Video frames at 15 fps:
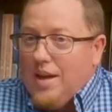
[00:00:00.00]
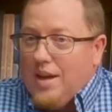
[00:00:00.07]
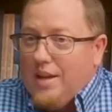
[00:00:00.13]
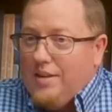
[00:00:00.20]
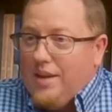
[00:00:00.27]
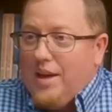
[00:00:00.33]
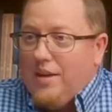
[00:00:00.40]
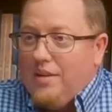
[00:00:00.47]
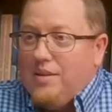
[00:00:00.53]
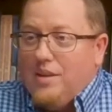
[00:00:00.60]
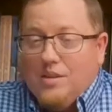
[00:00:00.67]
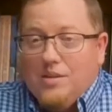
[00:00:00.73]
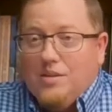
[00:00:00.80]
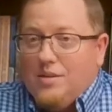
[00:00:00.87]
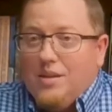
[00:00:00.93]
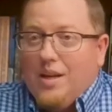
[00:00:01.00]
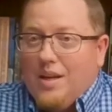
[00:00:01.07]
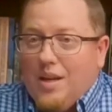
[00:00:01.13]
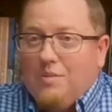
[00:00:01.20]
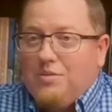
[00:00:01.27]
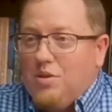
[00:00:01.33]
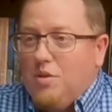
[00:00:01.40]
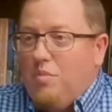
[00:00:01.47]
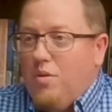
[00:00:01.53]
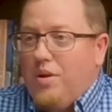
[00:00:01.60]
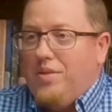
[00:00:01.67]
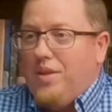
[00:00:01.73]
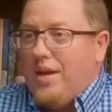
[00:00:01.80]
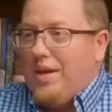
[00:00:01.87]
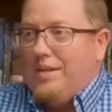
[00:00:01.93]
And yeah, it comes to a
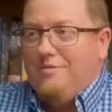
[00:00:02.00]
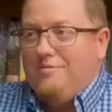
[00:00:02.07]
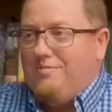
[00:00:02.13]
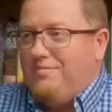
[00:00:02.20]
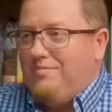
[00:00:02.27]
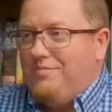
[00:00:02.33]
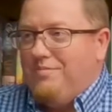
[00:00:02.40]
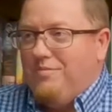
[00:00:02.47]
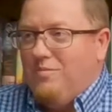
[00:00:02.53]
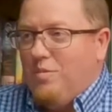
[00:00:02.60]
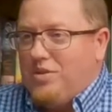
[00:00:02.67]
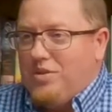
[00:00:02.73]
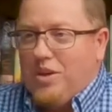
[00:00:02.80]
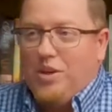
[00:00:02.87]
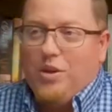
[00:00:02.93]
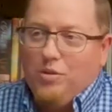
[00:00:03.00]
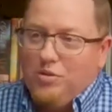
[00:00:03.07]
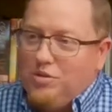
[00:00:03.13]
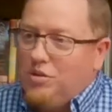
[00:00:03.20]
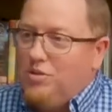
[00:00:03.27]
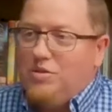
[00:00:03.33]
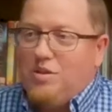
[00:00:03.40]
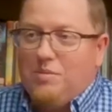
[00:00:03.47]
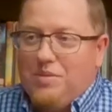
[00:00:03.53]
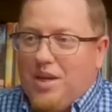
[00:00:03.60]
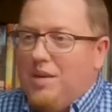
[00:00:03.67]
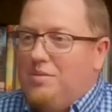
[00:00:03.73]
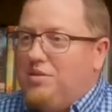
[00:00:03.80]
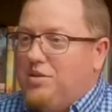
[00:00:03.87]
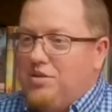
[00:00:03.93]
point that what's our go-to sometimes